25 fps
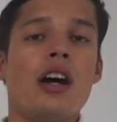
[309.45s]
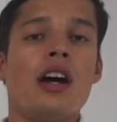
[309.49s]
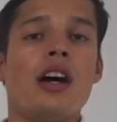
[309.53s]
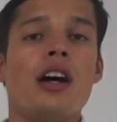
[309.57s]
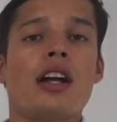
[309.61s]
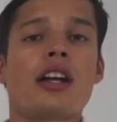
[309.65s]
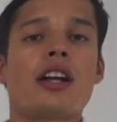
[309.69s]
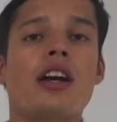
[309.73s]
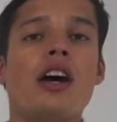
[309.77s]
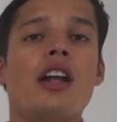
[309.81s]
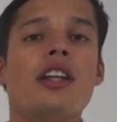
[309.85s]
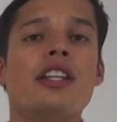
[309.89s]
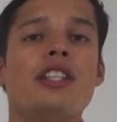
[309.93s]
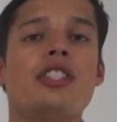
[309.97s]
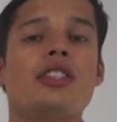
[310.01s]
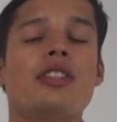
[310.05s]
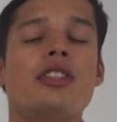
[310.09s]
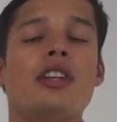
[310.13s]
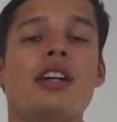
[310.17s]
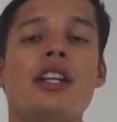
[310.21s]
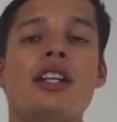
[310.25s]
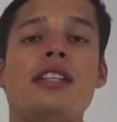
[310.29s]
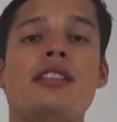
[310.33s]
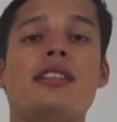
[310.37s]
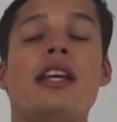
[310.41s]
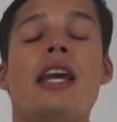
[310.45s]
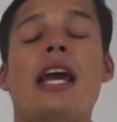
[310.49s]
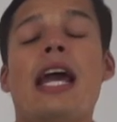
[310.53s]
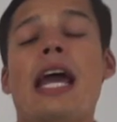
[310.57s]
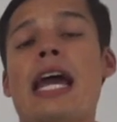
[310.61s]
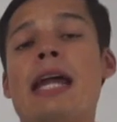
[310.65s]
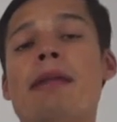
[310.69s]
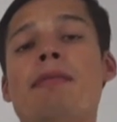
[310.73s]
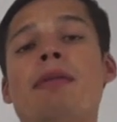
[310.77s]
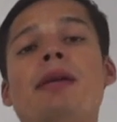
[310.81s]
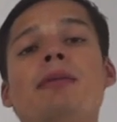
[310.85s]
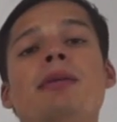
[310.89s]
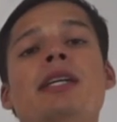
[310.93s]
college studies,
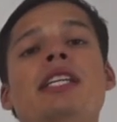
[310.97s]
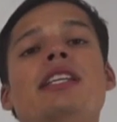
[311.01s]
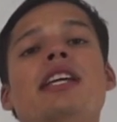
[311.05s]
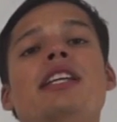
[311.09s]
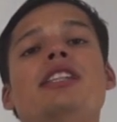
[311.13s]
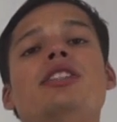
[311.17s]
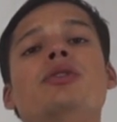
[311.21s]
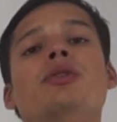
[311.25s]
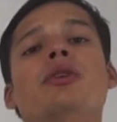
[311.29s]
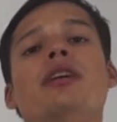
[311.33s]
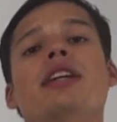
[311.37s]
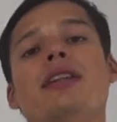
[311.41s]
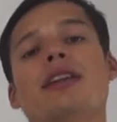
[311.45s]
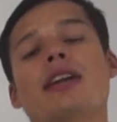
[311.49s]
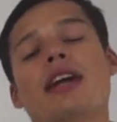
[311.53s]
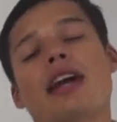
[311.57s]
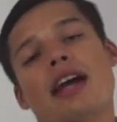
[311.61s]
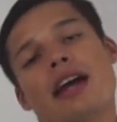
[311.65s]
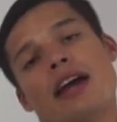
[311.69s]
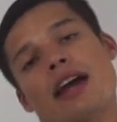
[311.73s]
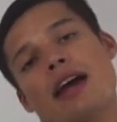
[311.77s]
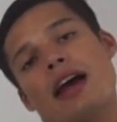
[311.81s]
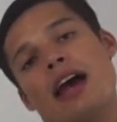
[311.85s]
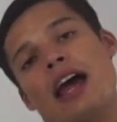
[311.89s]
and maybe they do it